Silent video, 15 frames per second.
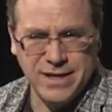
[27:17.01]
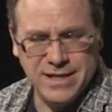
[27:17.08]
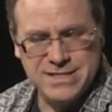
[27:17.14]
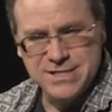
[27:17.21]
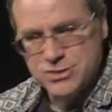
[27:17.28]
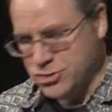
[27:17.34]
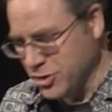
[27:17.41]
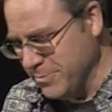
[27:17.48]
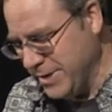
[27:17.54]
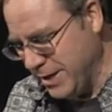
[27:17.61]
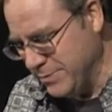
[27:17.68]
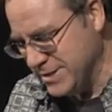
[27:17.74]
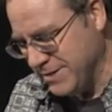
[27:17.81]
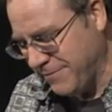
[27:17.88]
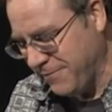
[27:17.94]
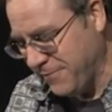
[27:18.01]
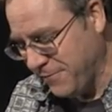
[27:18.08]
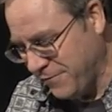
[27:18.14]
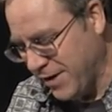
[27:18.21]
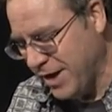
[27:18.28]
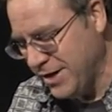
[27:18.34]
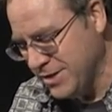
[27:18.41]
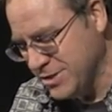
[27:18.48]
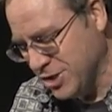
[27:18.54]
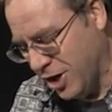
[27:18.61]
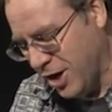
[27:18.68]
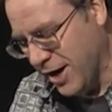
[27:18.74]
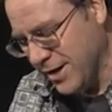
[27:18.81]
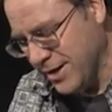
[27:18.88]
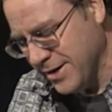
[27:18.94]
listened to him, and it was a fun
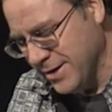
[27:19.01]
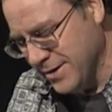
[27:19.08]
talk.